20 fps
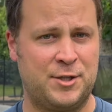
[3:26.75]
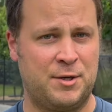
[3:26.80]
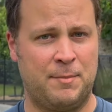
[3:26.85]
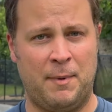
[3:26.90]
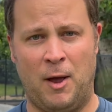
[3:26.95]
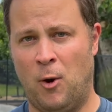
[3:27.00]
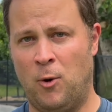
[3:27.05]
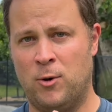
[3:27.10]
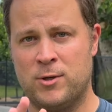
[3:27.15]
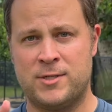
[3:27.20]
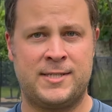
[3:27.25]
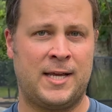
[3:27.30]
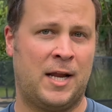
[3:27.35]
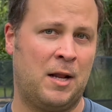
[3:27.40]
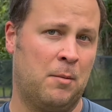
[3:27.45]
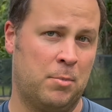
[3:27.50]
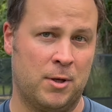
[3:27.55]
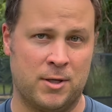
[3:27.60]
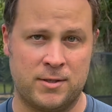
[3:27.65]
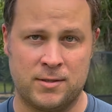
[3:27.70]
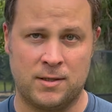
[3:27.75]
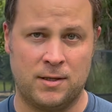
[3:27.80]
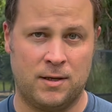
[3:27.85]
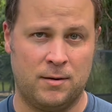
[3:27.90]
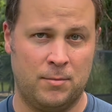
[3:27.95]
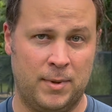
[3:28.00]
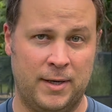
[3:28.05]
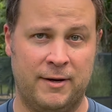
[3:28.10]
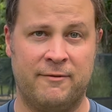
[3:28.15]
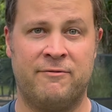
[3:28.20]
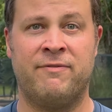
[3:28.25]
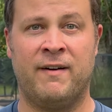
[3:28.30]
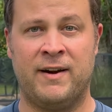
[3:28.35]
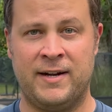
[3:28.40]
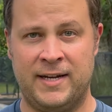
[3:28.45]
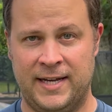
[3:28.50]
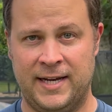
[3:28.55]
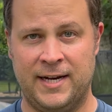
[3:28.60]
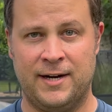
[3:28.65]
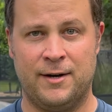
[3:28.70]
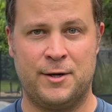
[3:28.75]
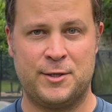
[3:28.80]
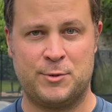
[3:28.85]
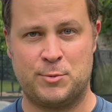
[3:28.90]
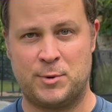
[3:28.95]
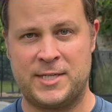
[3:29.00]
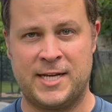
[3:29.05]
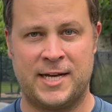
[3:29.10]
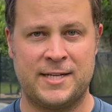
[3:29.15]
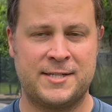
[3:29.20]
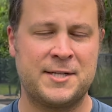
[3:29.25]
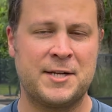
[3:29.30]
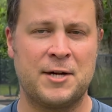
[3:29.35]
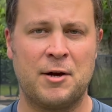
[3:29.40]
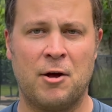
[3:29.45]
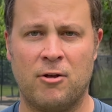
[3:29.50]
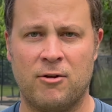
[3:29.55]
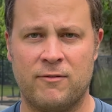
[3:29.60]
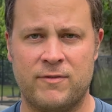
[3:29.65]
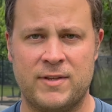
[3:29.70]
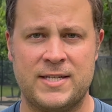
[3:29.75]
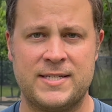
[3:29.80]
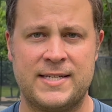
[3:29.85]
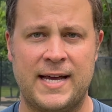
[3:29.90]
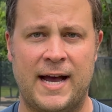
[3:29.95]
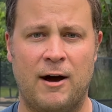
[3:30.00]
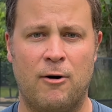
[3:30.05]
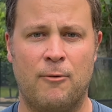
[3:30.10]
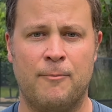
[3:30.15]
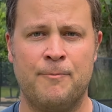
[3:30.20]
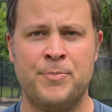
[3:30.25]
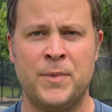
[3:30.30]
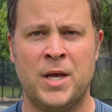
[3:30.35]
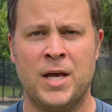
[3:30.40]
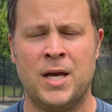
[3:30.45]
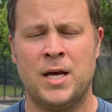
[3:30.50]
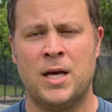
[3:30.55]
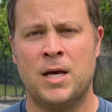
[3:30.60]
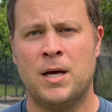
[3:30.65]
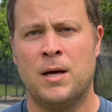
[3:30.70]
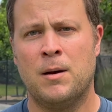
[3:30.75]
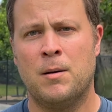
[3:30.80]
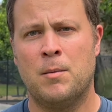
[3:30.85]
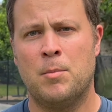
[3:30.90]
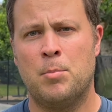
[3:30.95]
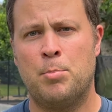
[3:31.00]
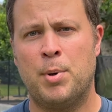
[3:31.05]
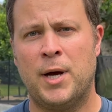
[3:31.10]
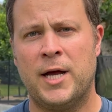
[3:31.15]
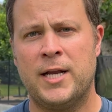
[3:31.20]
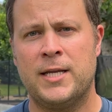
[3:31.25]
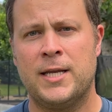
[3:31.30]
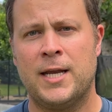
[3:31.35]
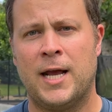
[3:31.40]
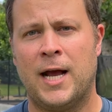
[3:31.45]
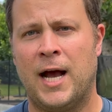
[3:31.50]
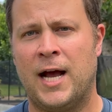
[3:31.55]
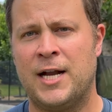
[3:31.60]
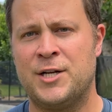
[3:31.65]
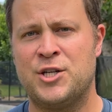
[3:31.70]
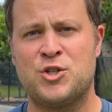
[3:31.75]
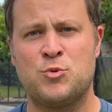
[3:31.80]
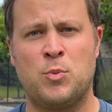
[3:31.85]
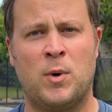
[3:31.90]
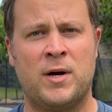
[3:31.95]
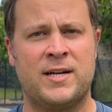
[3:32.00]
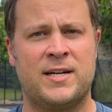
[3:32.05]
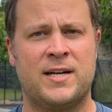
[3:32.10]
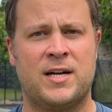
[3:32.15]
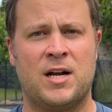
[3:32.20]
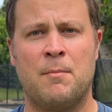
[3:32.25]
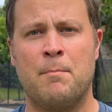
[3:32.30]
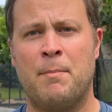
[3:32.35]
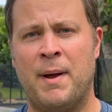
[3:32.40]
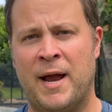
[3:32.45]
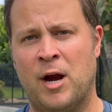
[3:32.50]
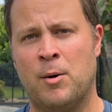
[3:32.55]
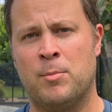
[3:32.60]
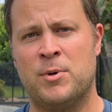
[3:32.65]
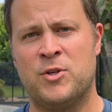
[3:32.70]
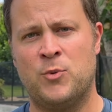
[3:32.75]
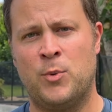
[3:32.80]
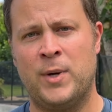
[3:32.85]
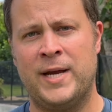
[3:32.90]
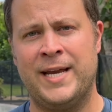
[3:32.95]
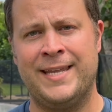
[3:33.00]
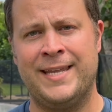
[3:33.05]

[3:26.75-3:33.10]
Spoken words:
my whole setup looks a little bit funny here as we're testing all of these out. But I just wanted to compare between